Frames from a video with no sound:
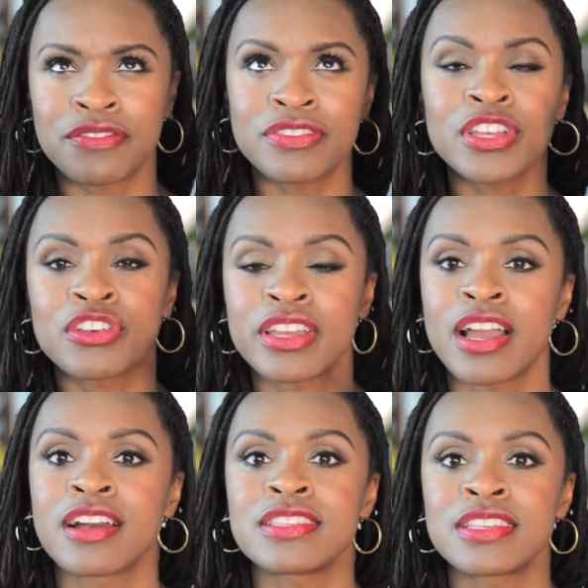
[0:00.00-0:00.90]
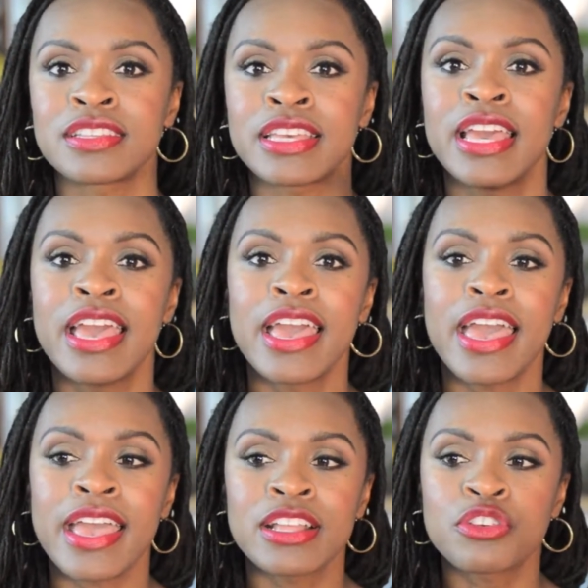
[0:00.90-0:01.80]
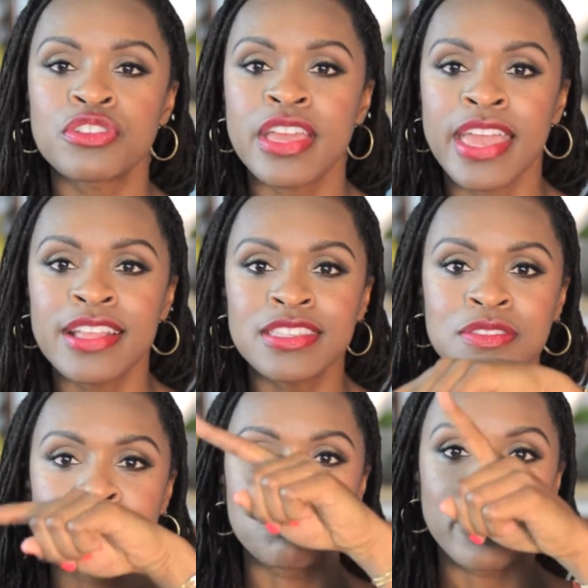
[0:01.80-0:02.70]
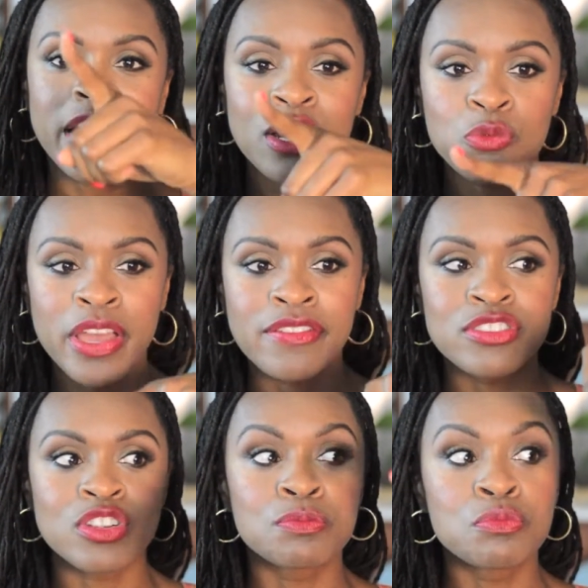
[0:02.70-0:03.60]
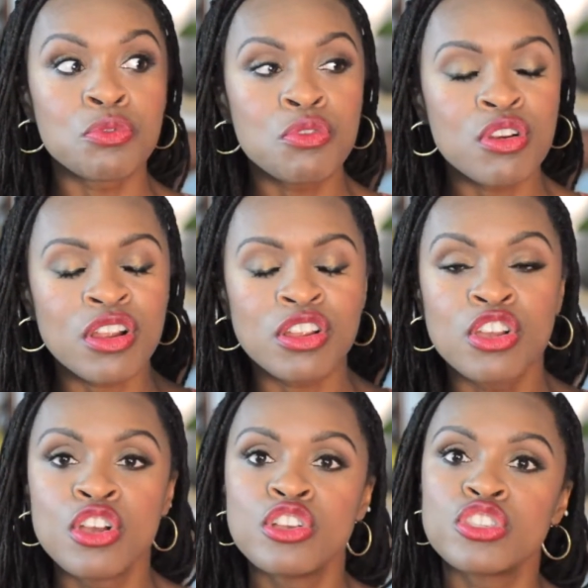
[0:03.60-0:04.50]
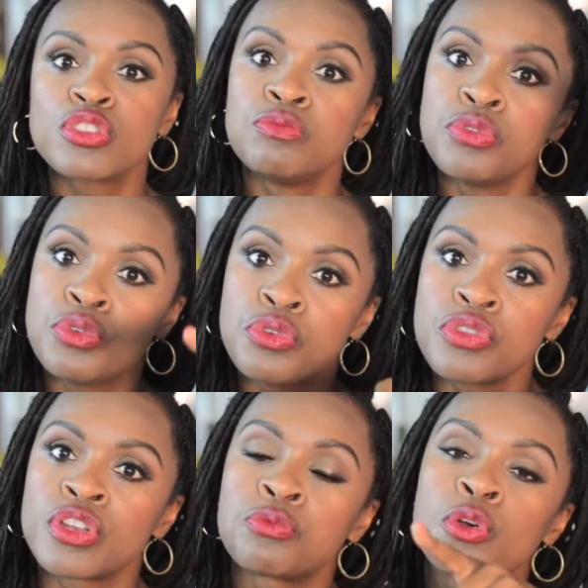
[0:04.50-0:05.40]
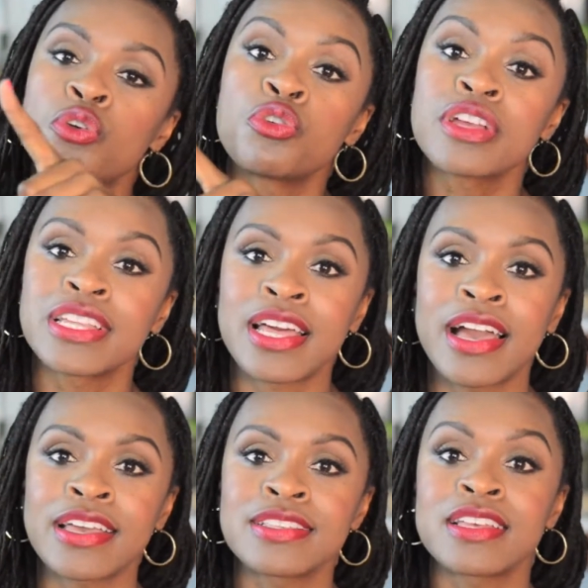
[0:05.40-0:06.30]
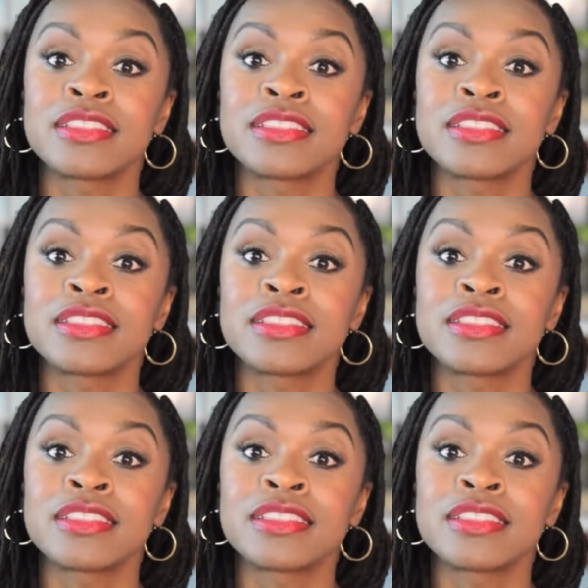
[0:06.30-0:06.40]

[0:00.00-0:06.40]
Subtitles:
and flickering constantly, and creates brain waves that are more smooth and more organized,